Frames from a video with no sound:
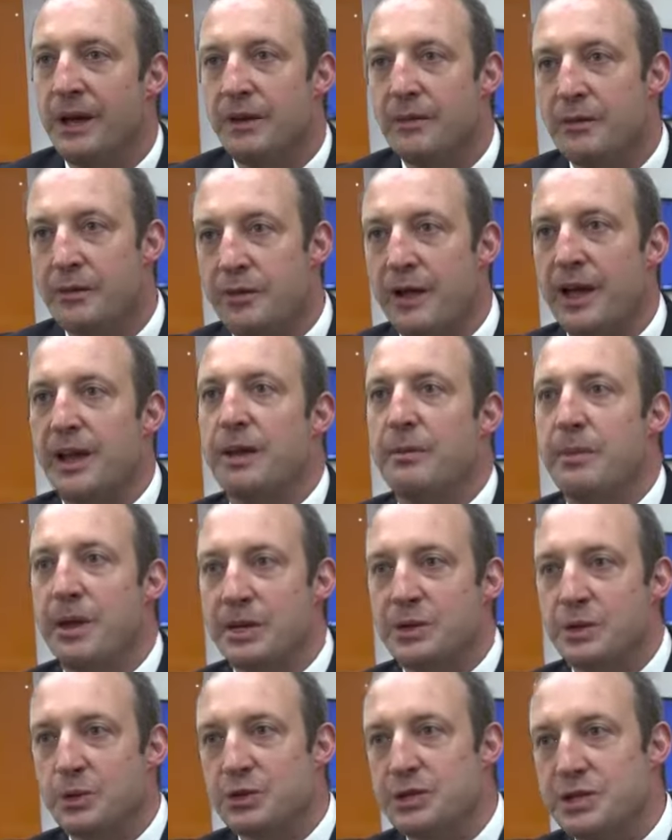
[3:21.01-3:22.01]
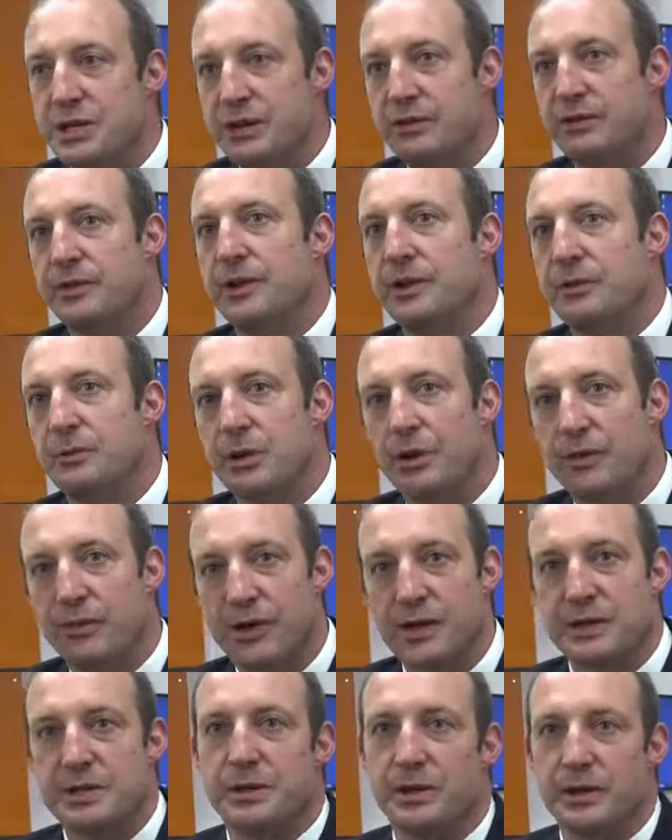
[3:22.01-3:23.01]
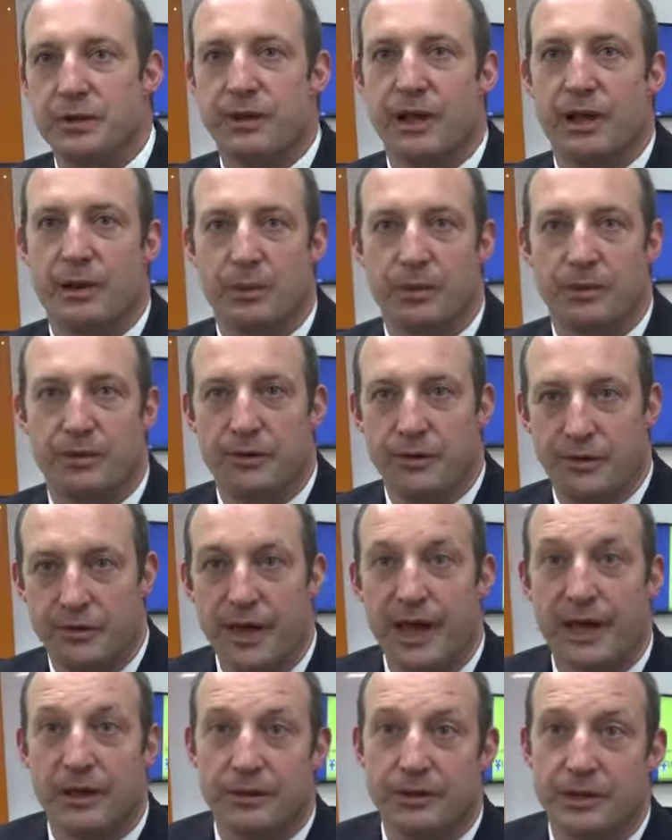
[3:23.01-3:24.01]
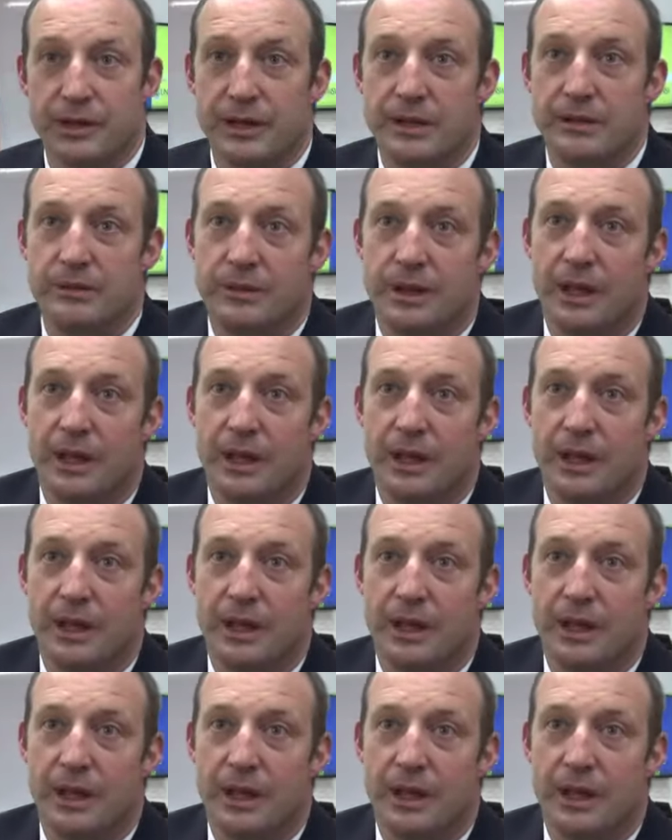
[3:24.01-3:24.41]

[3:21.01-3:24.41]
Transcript: fundamental shift in professional development for faculty